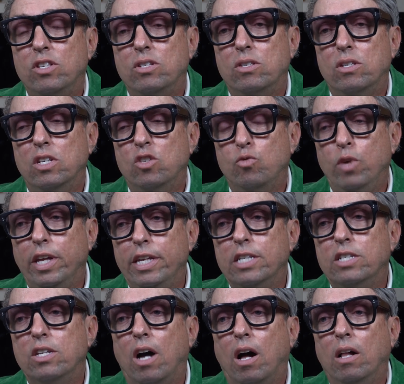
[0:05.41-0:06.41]
is, is
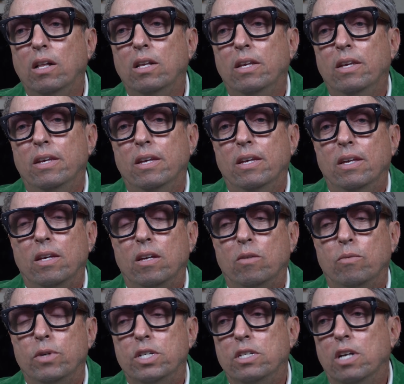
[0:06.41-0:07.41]
Riluzole,
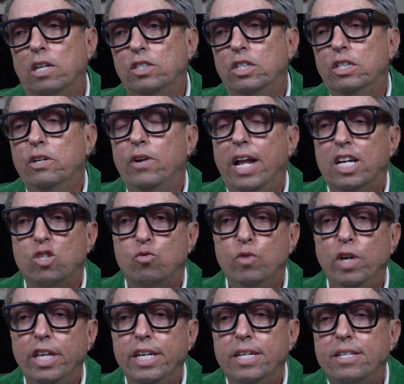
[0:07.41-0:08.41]
which is also known as
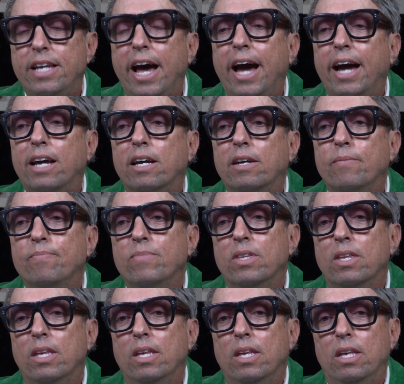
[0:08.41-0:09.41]
Rilutek.
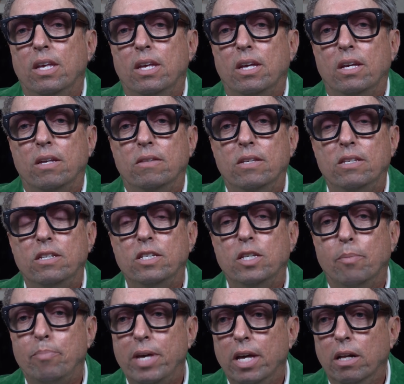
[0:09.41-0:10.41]
This is
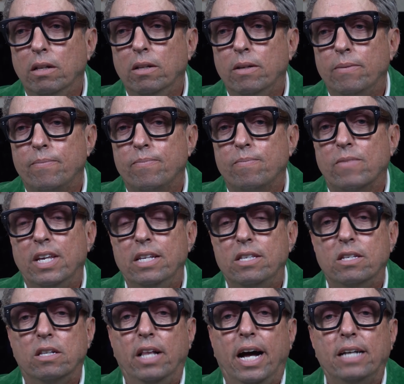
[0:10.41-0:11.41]
a pill.
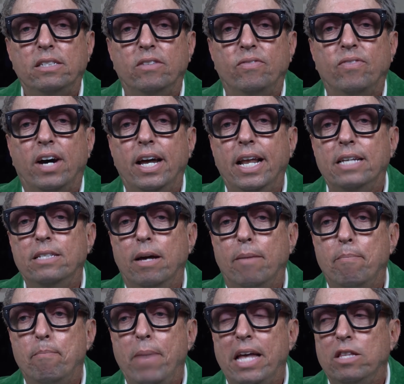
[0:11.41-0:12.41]
It's classified as
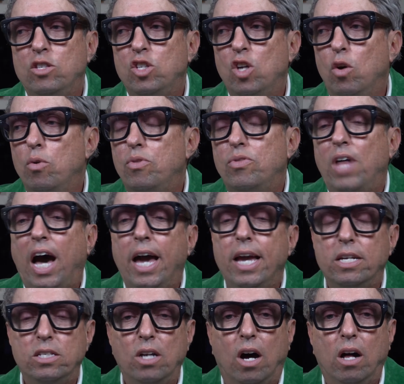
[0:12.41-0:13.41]
a
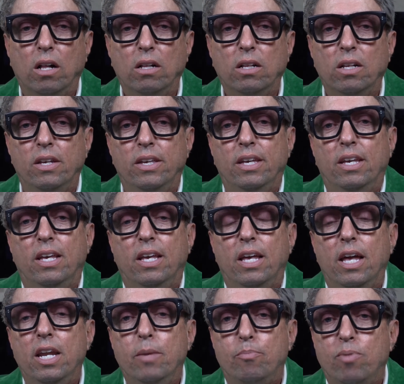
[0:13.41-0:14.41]
benzothiazole,
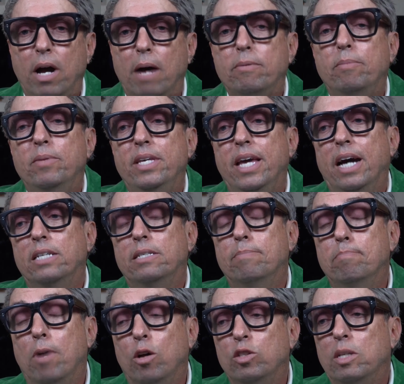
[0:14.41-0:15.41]
and it probably has
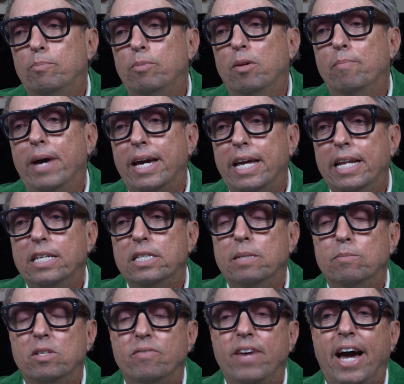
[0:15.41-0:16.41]
multiple
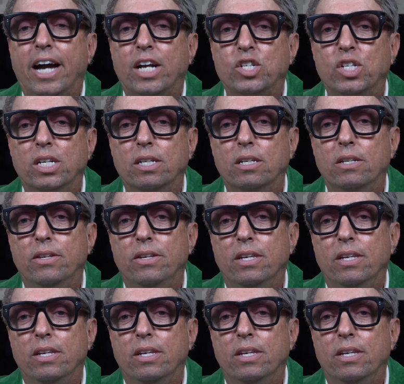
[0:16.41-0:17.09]
mechanisms of action.